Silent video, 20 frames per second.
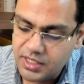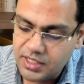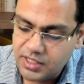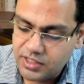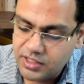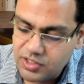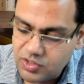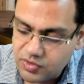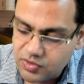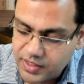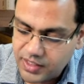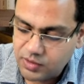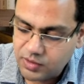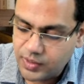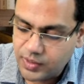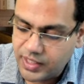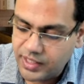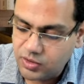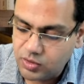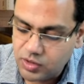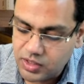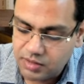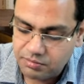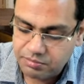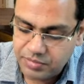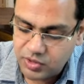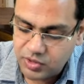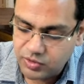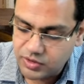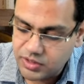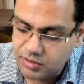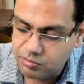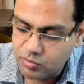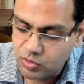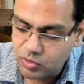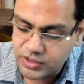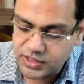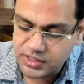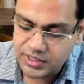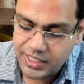You are required to compute the
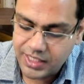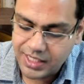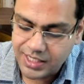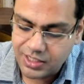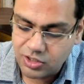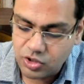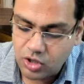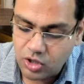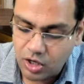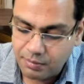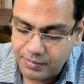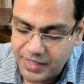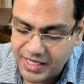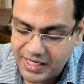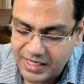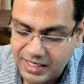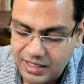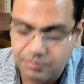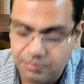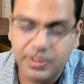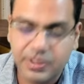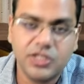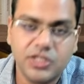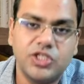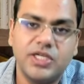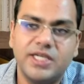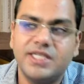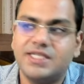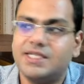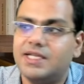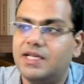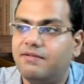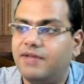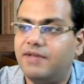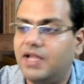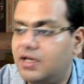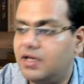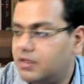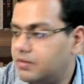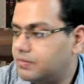most economical purchase level.